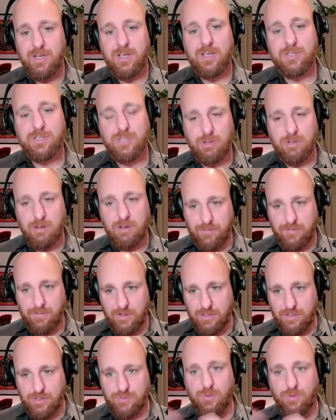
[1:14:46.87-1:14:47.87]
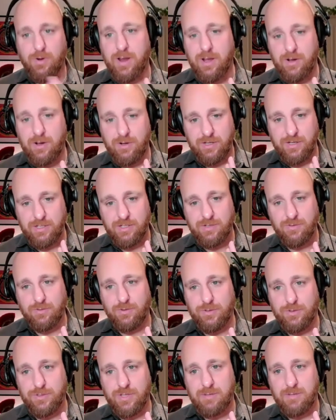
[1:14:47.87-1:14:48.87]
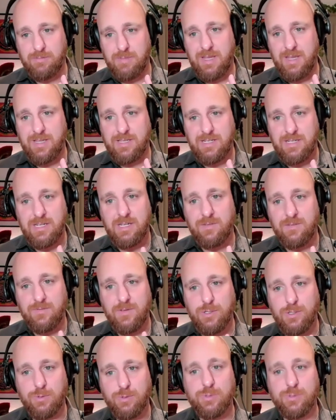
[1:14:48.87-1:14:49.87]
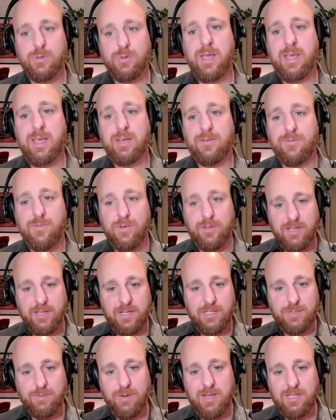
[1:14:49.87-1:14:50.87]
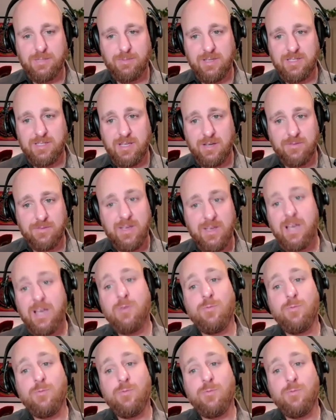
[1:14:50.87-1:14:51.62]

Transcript: So you have to destroy all controls on me as an individual so I can fully express myself,